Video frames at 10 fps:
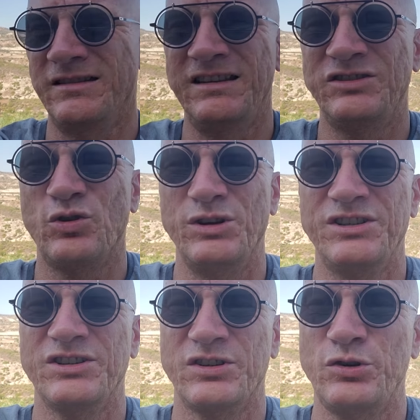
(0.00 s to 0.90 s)
these
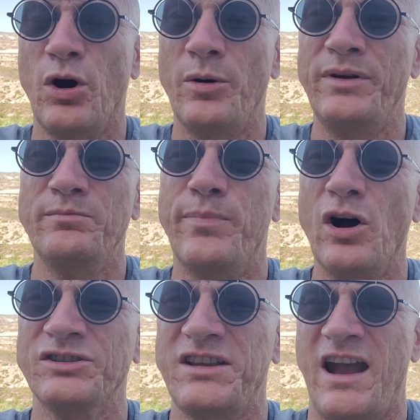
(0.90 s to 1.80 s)
choices, you are being
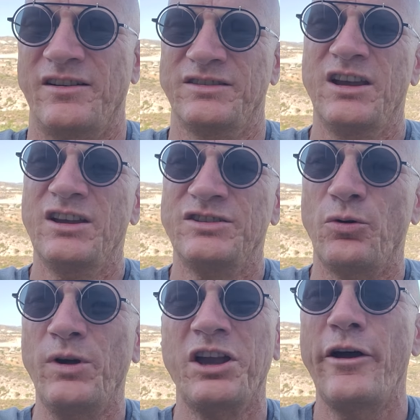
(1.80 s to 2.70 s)
boxed out. So
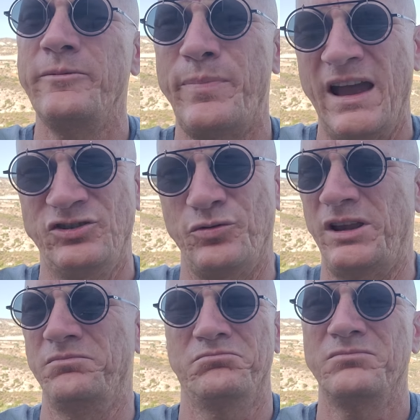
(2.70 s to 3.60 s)
we're going
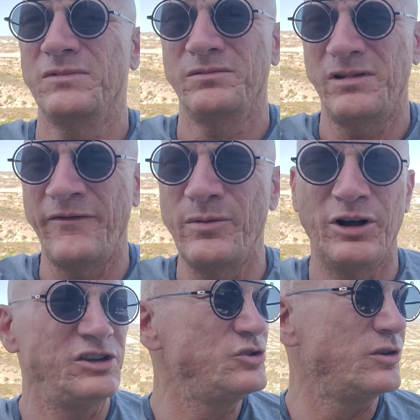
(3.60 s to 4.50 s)
battery.
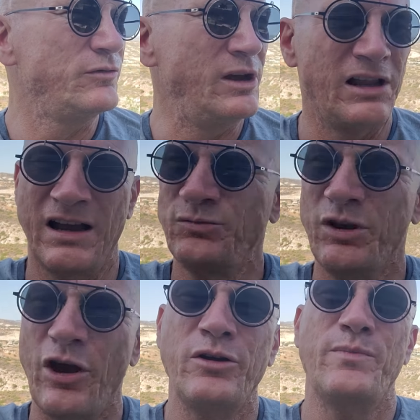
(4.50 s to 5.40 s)
Everybody should have realized we're
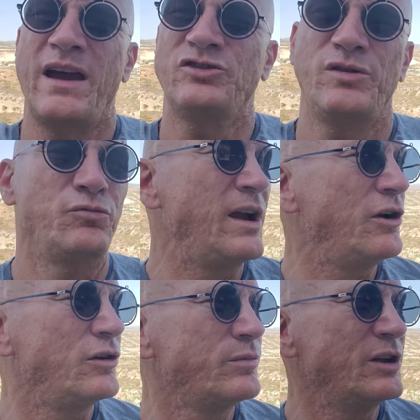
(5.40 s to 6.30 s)
going battery. Rare
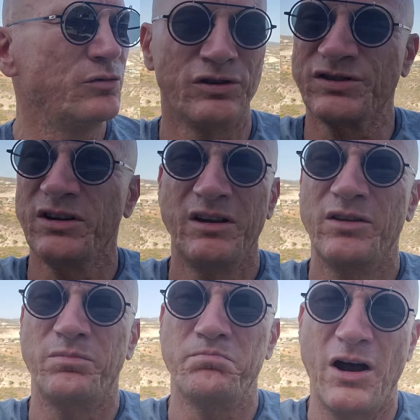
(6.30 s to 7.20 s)
earth minerals,
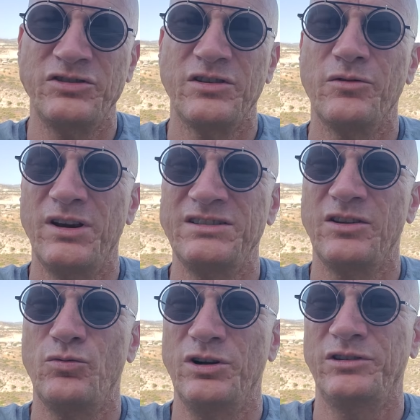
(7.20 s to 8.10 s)
most of the rest of
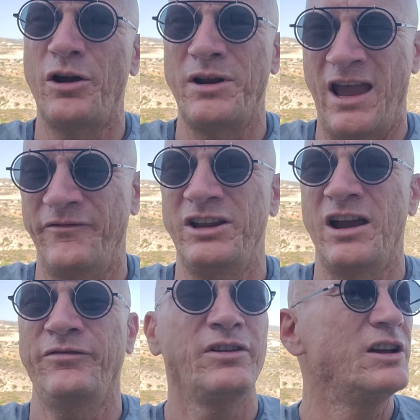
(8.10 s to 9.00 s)
the world don't have
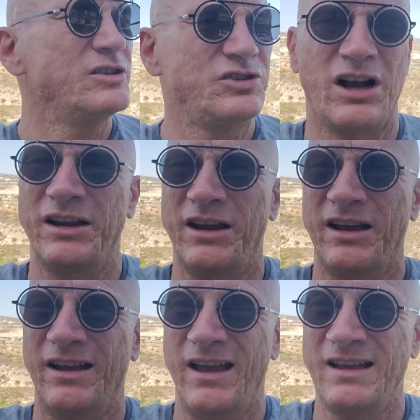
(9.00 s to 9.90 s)
enough. China
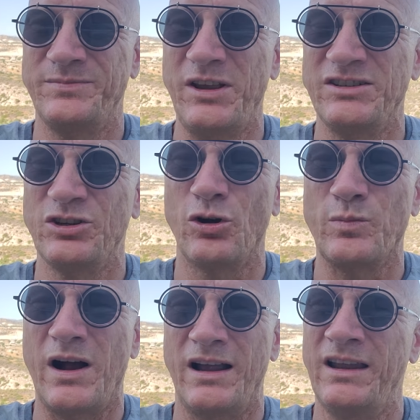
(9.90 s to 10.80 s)
has been
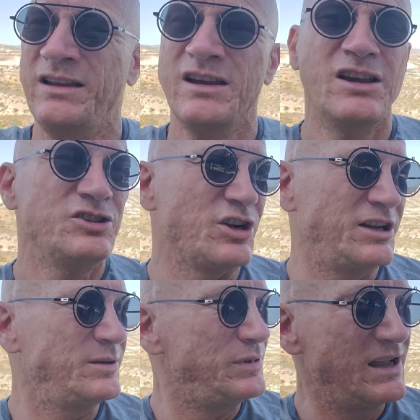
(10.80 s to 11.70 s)
stockpiling.
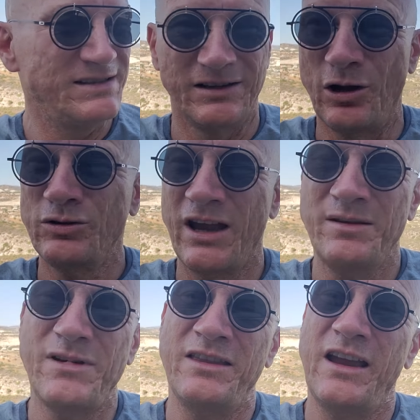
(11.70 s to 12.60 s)
China plays the long
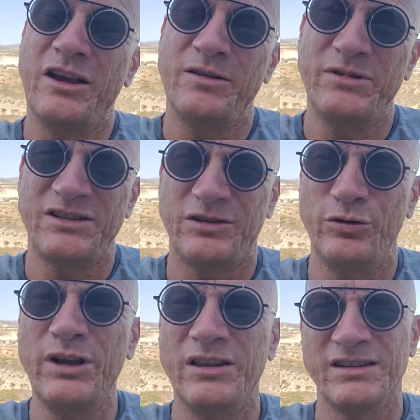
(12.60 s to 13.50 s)
game, and they're going to be
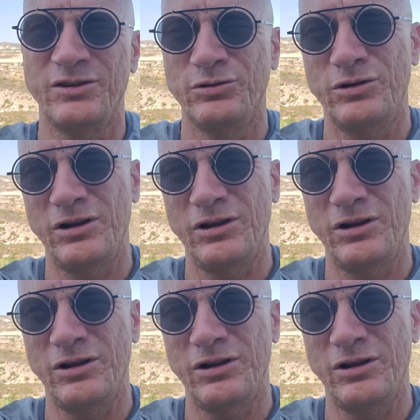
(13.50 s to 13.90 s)
doing this on